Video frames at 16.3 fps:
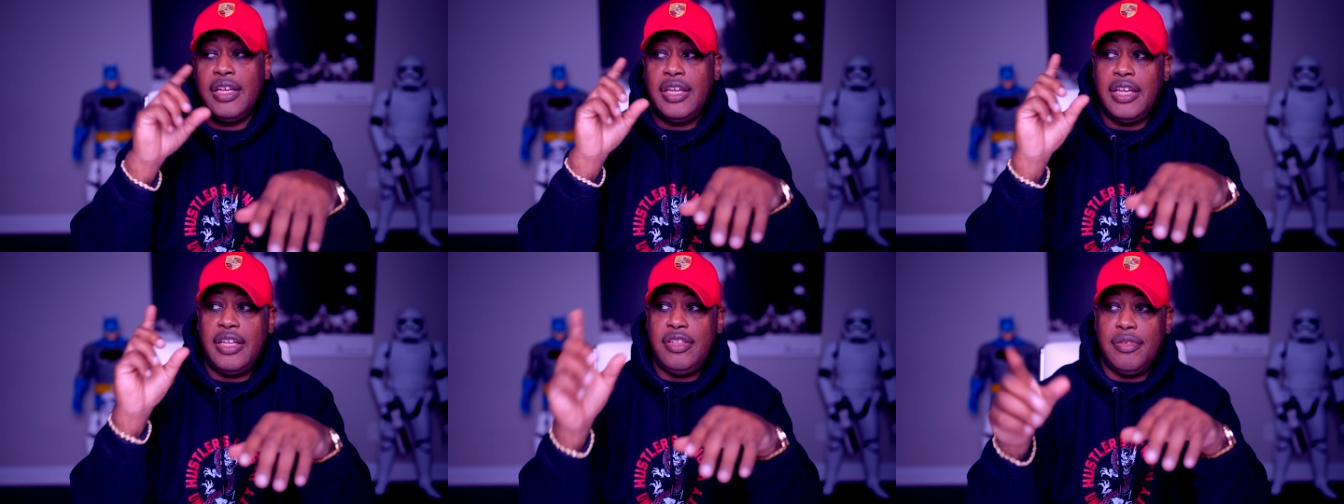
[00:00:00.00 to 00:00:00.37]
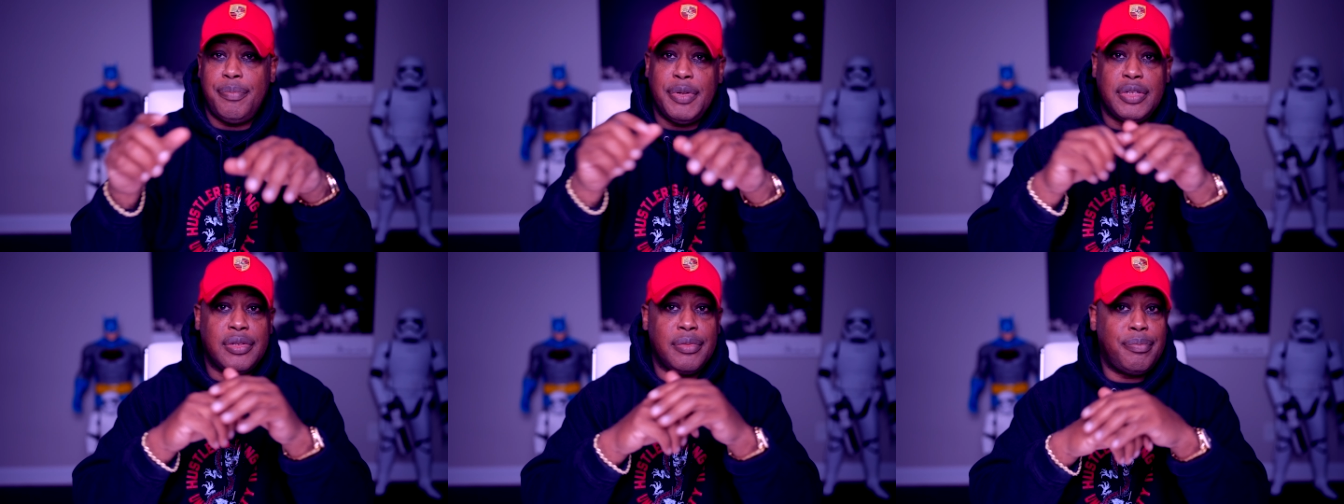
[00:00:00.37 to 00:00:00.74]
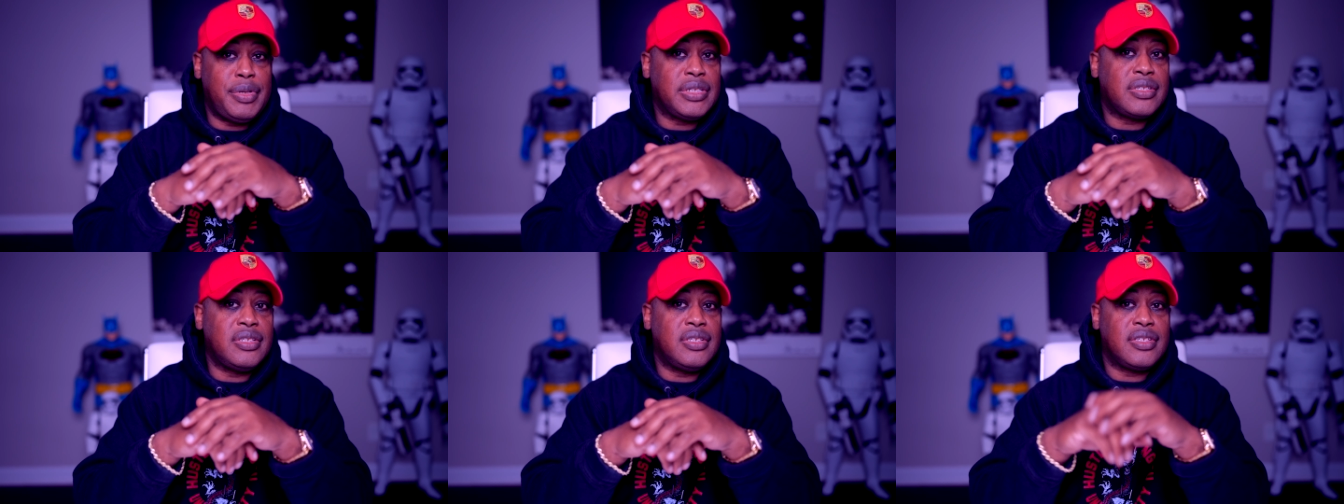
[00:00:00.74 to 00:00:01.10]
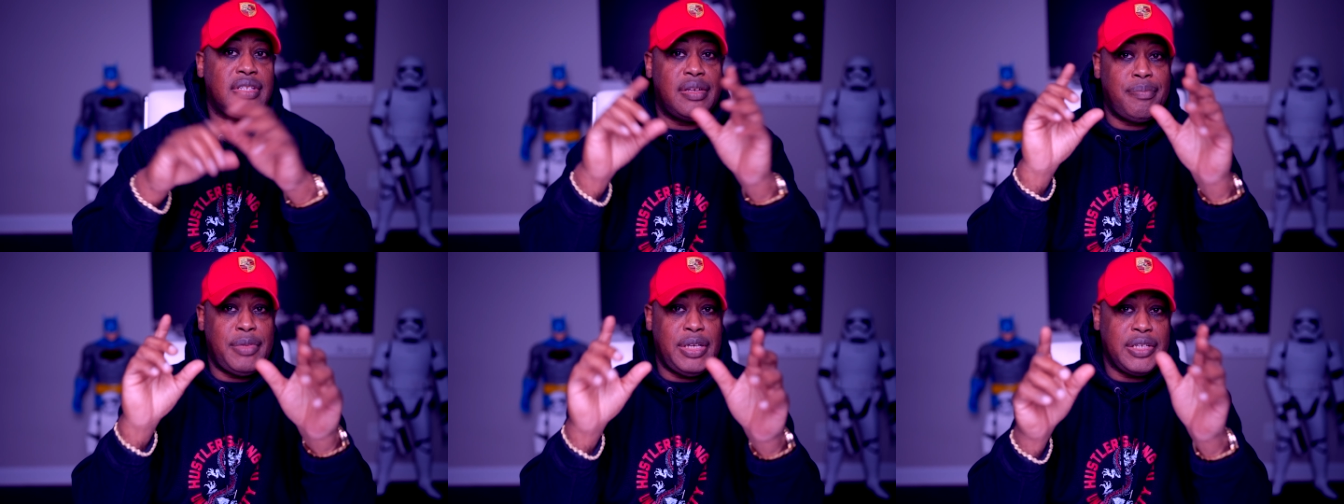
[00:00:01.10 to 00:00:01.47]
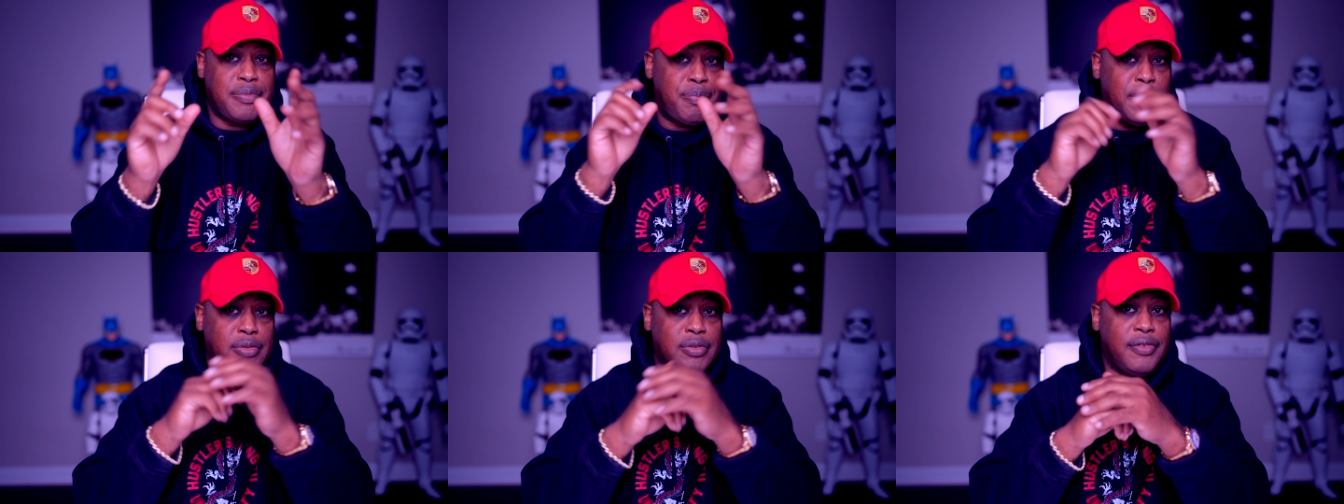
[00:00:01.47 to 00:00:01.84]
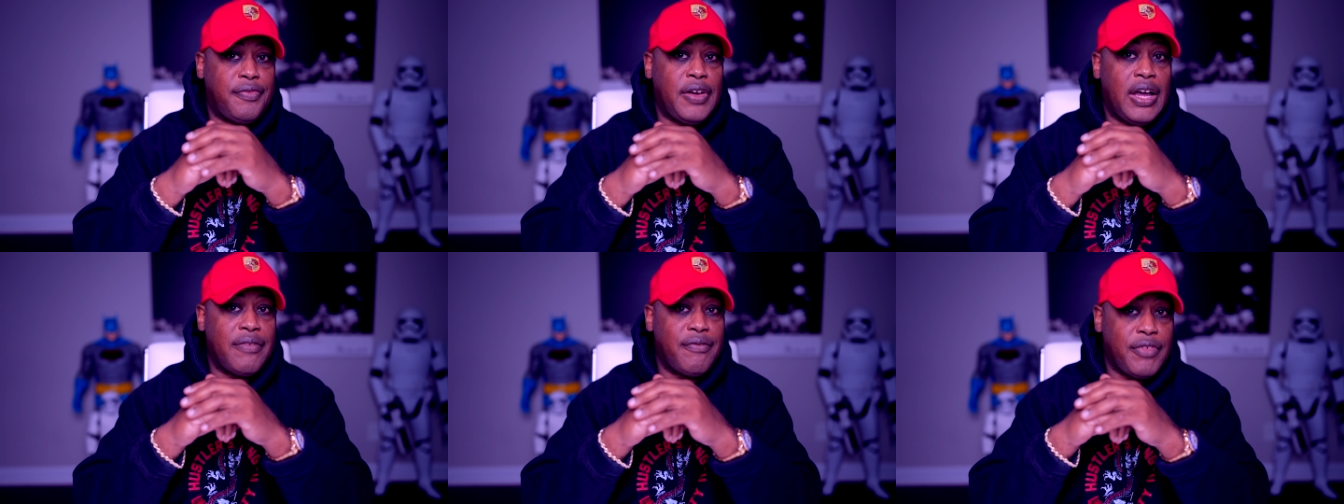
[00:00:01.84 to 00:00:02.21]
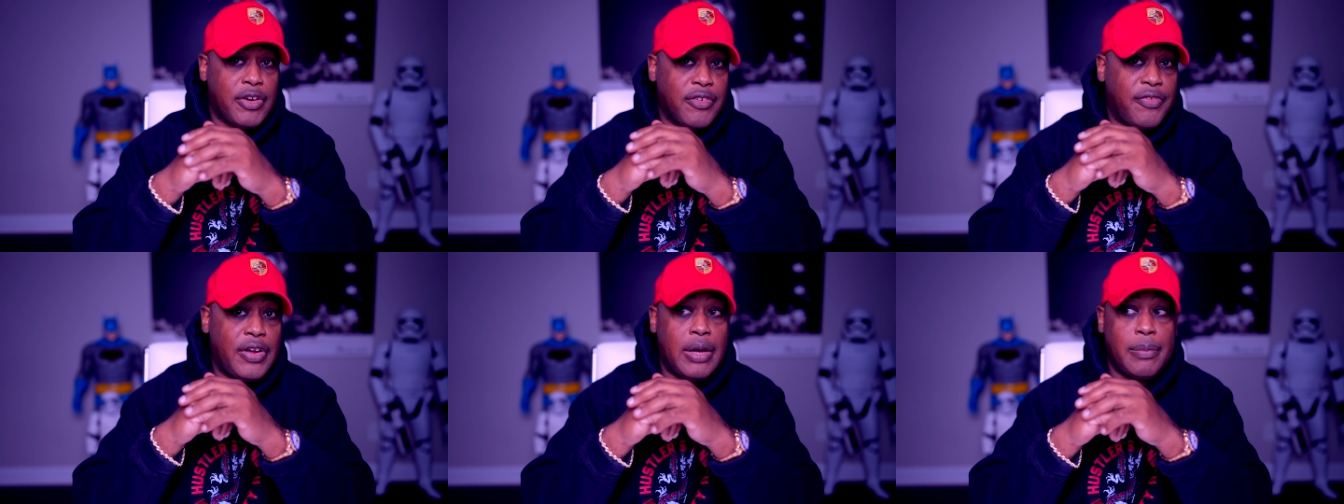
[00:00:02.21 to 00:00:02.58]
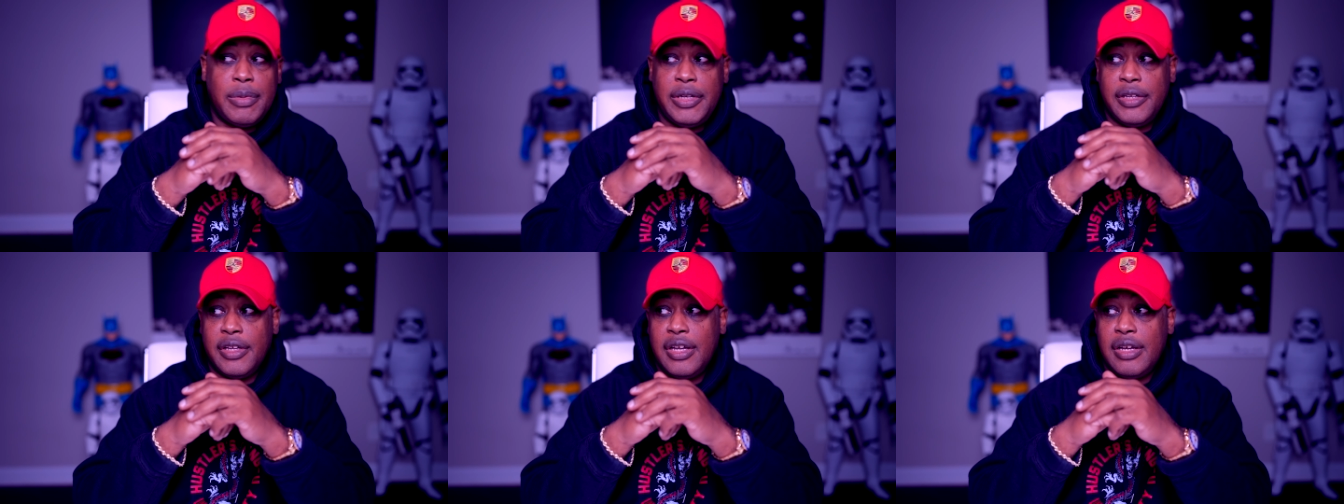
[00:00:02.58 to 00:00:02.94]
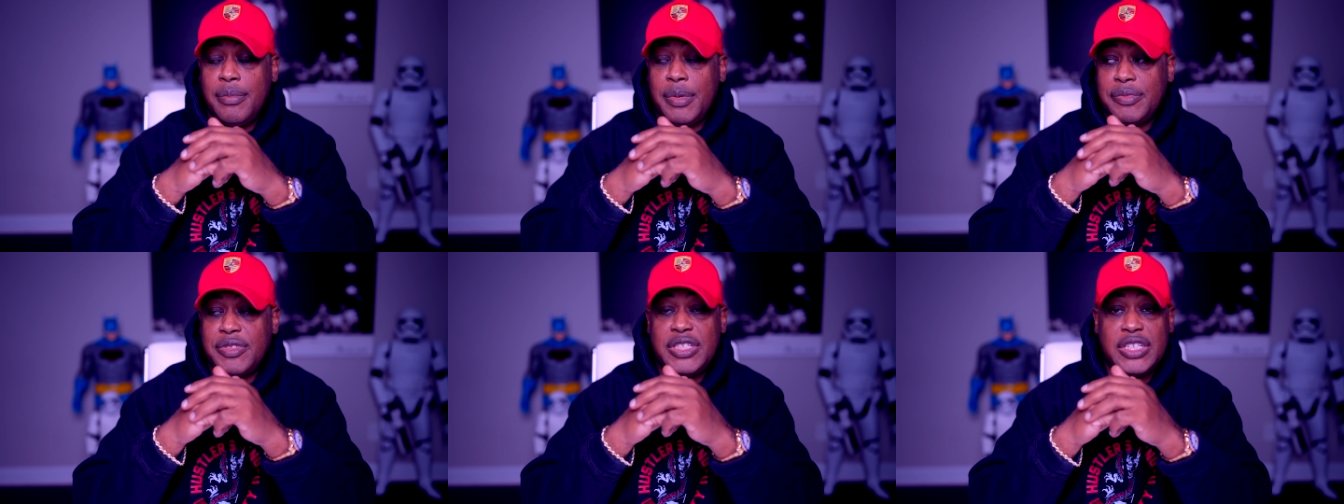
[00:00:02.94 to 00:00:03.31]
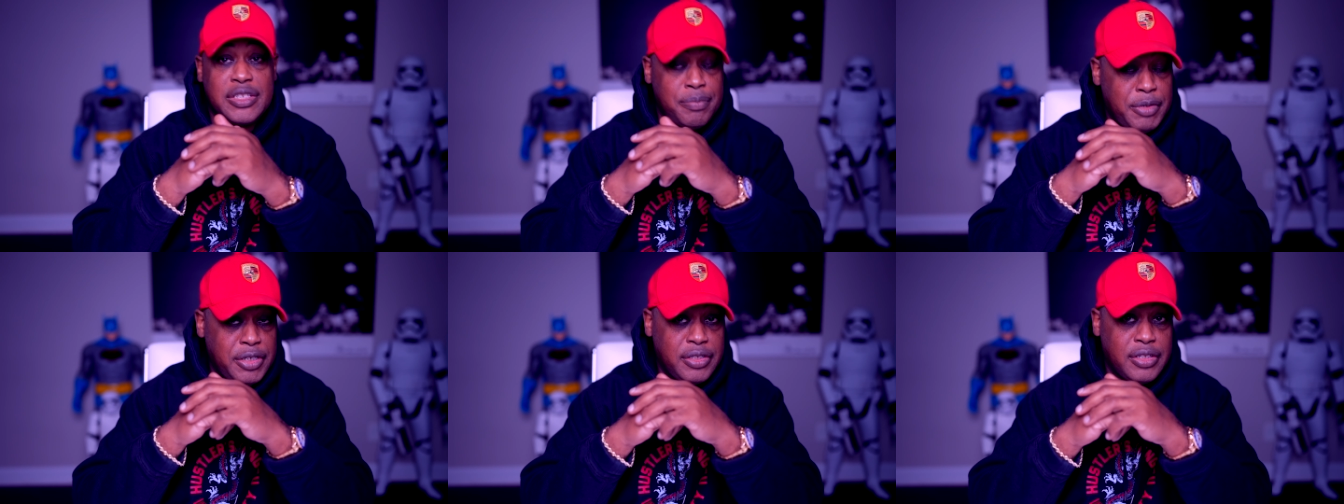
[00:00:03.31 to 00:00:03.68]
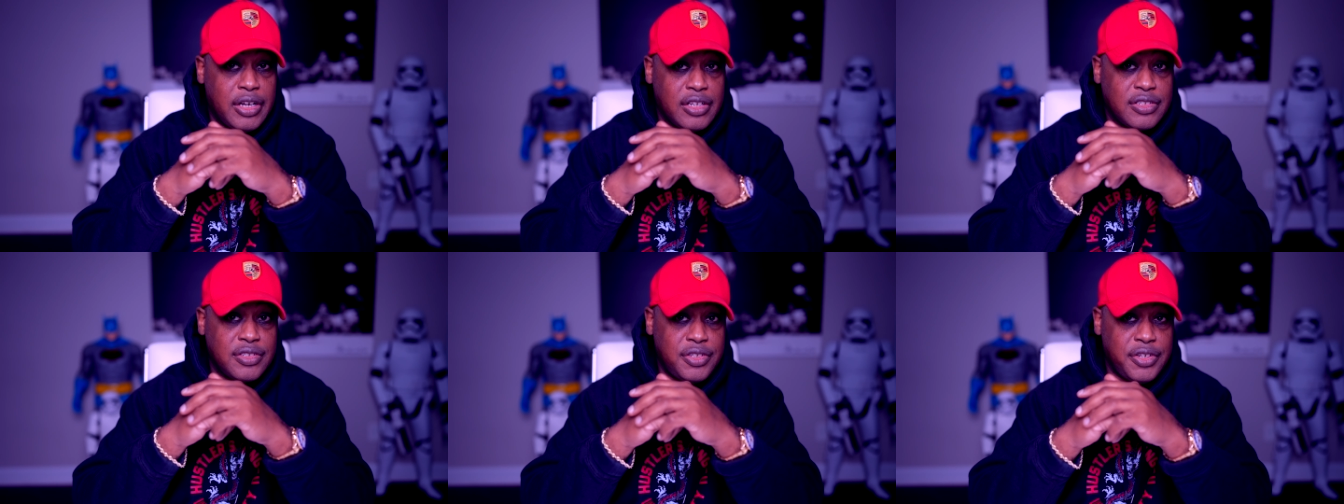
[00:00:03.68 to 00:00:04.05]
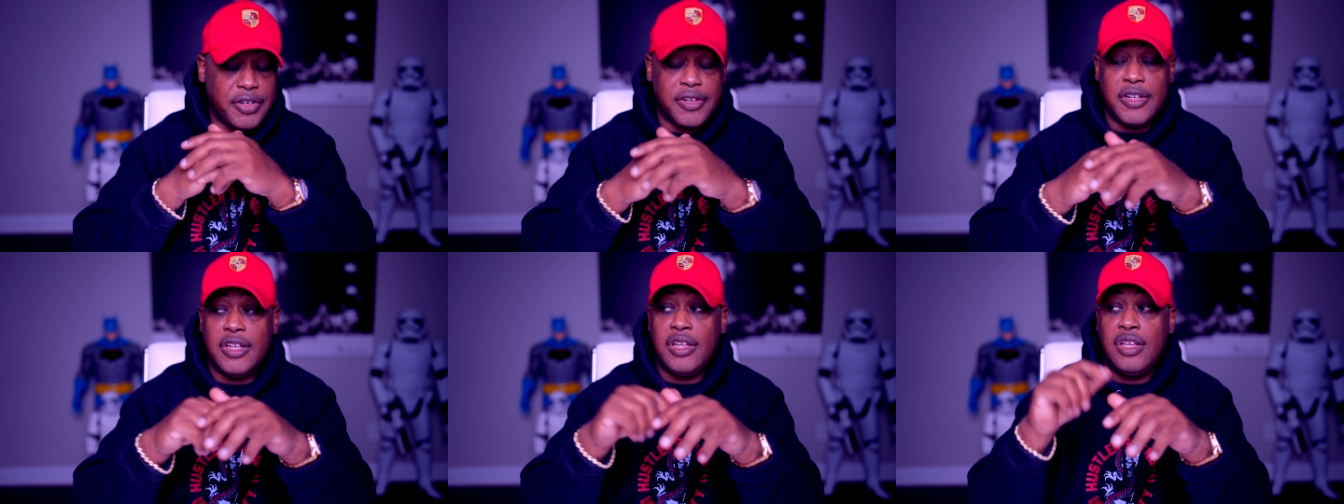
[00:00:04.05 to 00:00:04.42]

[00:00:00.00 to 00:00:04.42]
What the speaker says: and you build a business that makes bona fide verifiable income of $6 million a year.